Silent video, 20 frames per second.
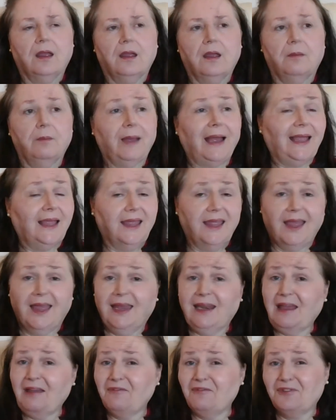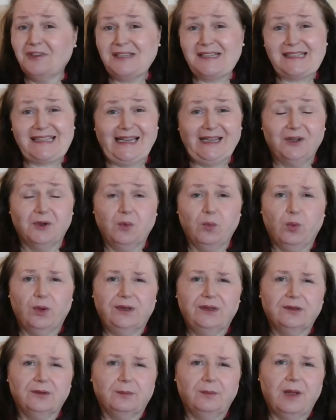But again, every single one
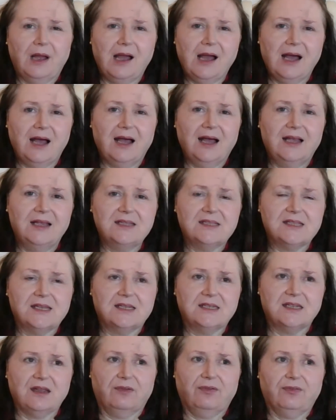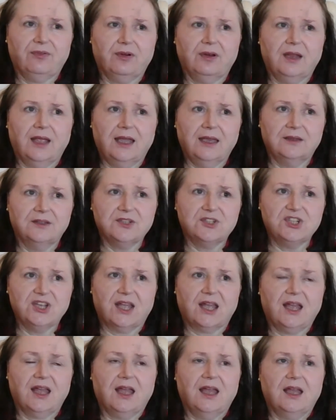of them has different
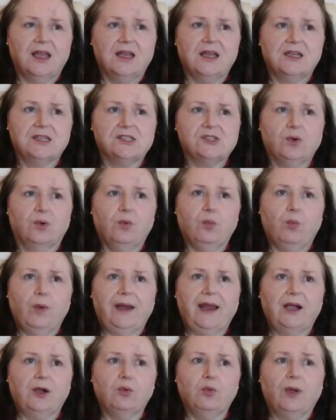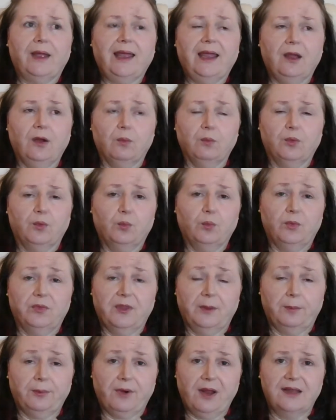energy. So when I go to help them with
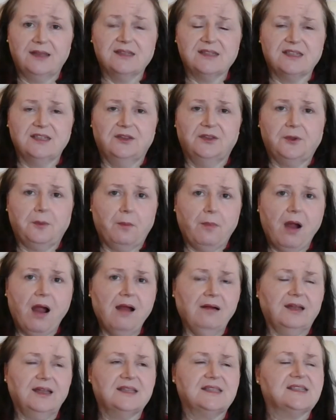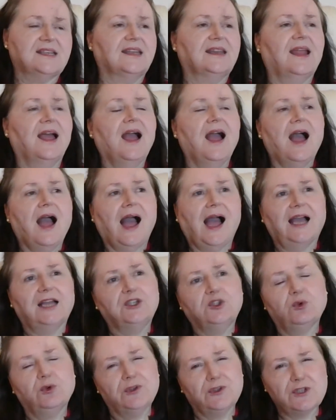their branding and their marketing, I
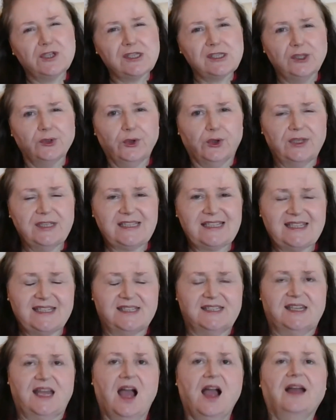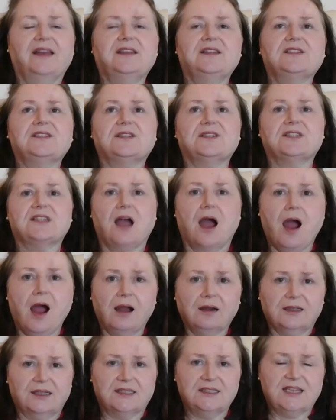don't just look at standard
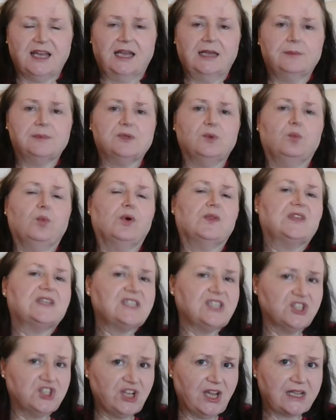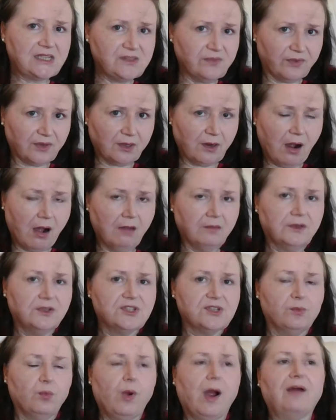archetypes and what they suggest for
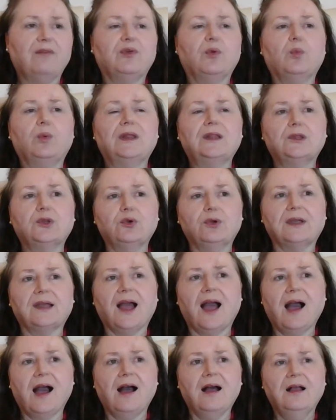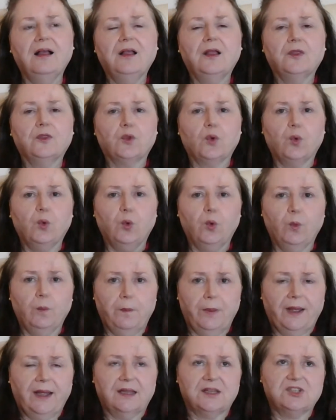colours and whatever. We look at the whole
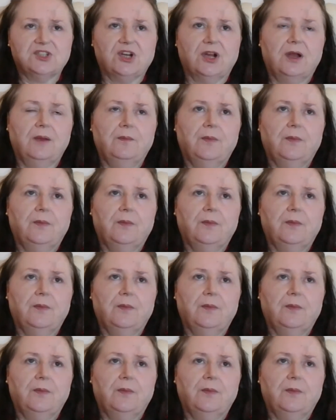picture